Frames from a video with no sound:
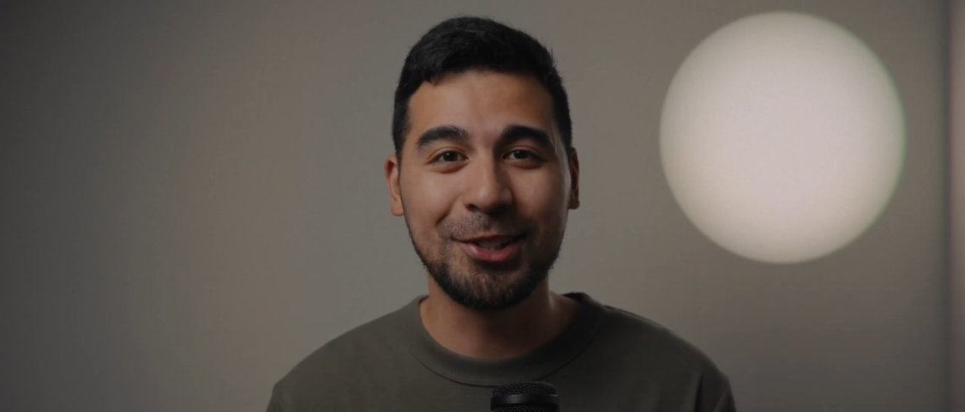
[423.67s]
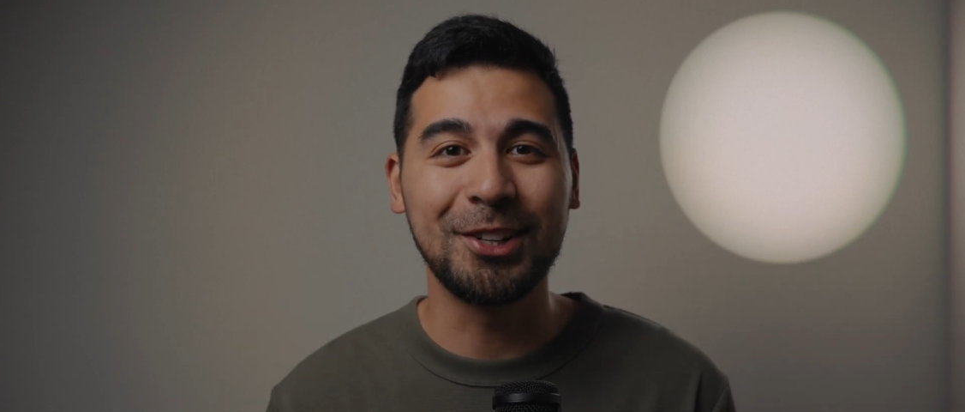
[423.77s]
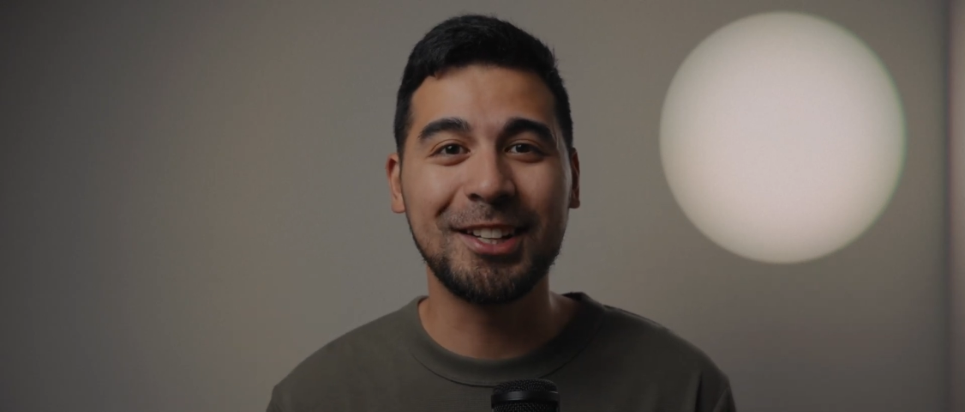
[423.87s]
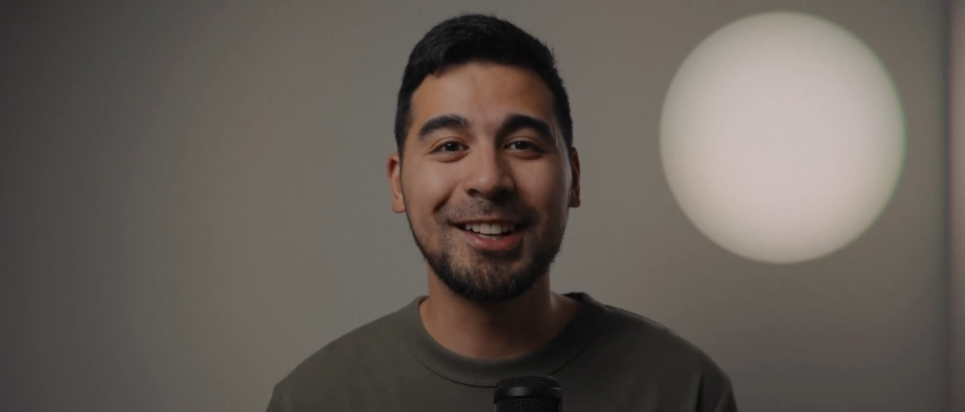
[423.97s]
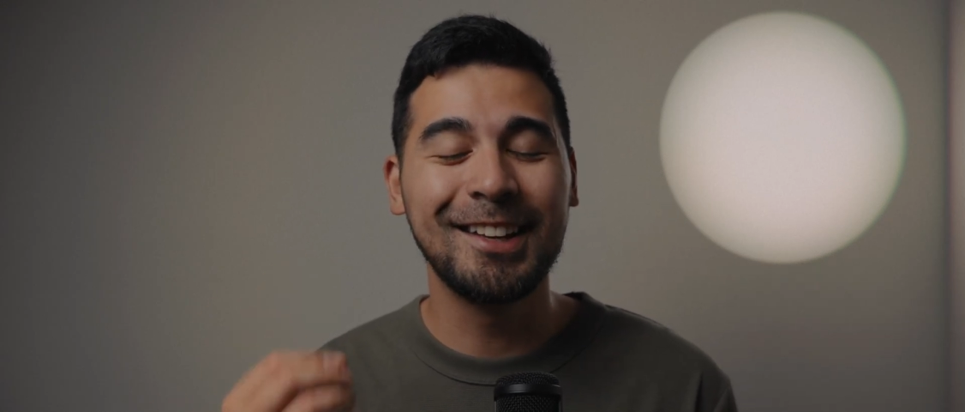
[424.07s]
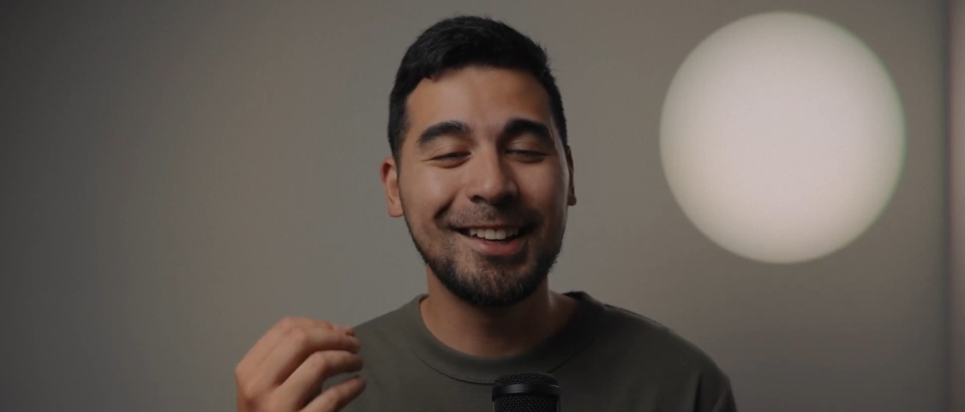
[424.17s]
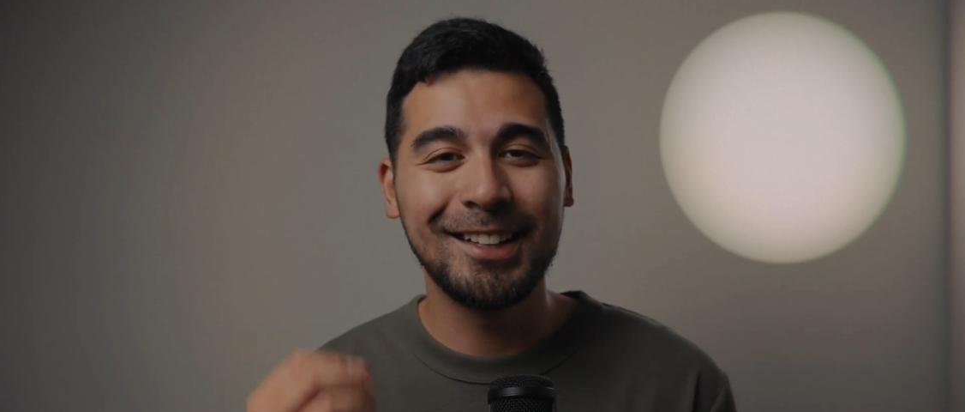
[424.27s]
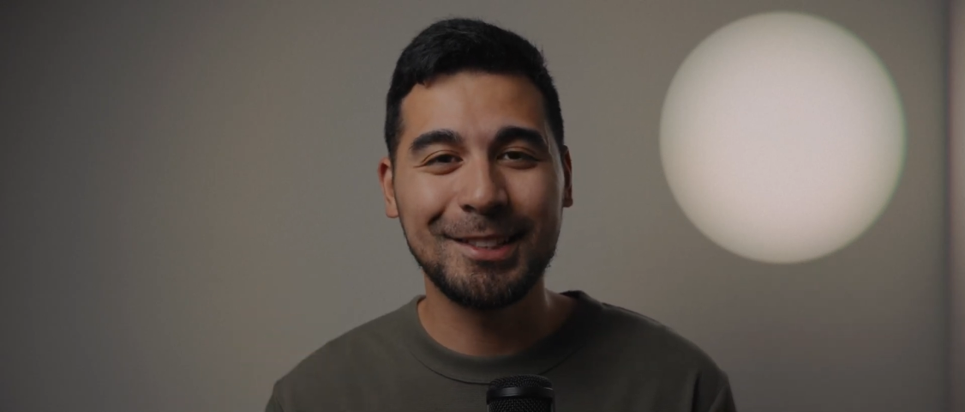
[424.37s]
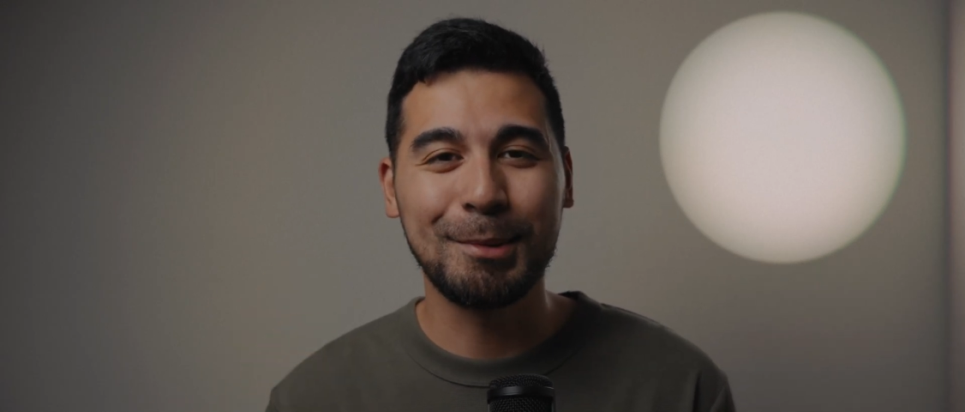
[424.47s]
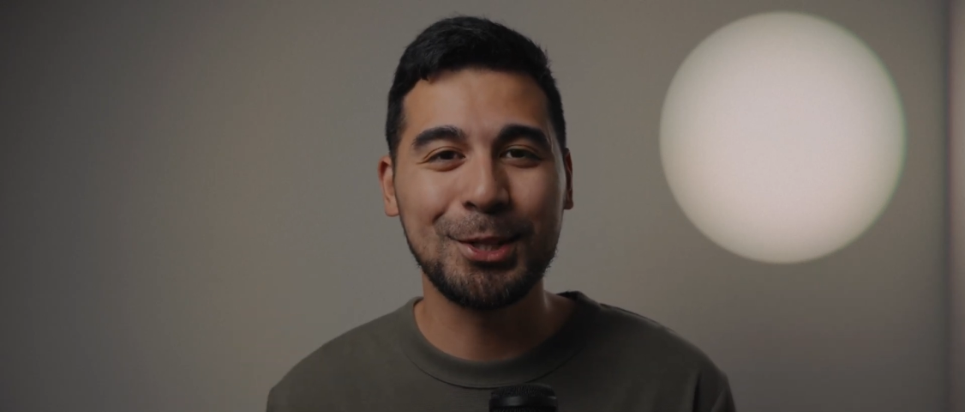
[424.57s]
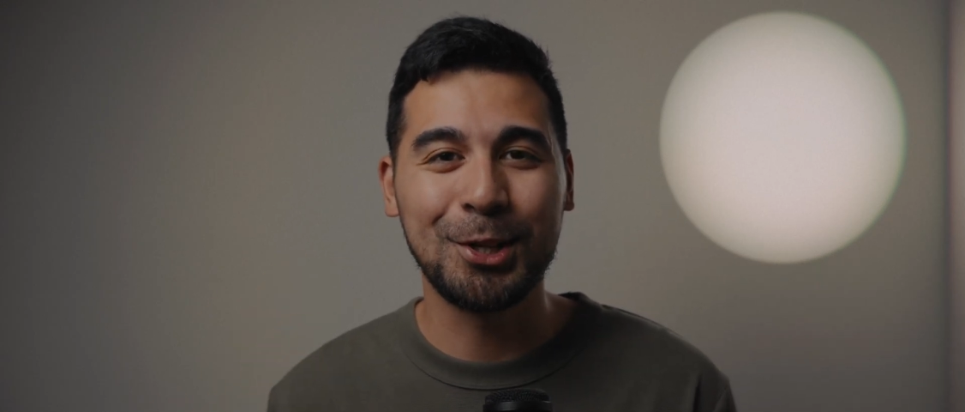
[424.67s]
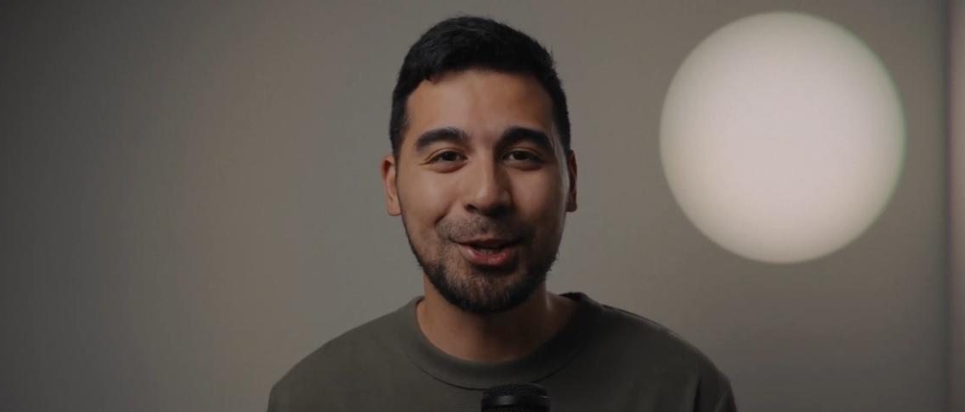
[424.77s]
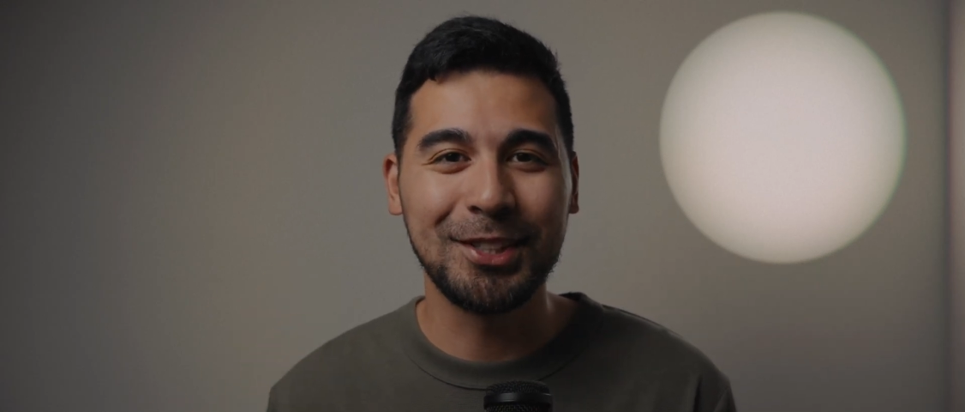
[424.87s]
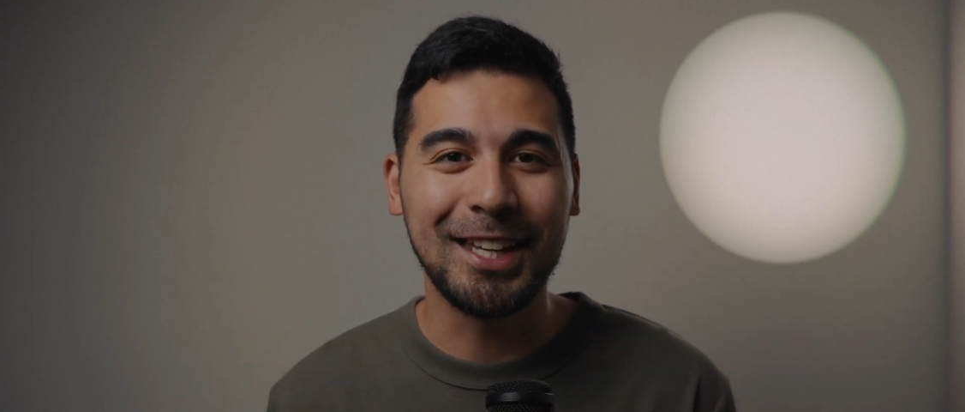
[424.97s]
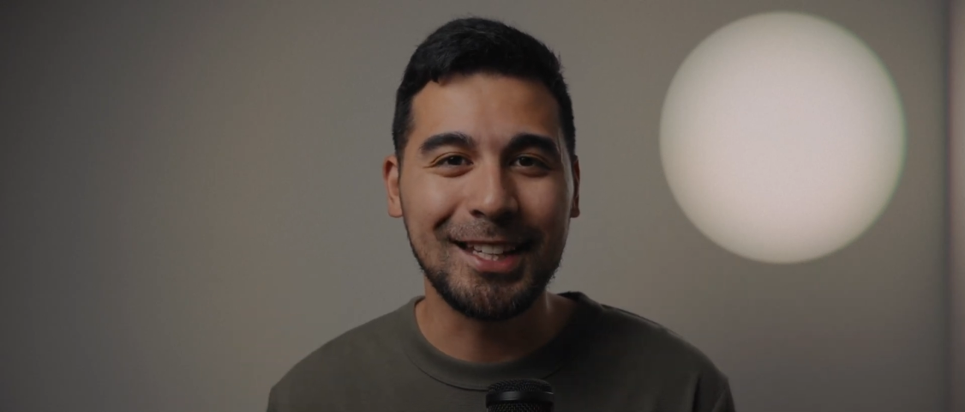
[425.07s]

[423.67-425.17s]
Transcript: look, especially on the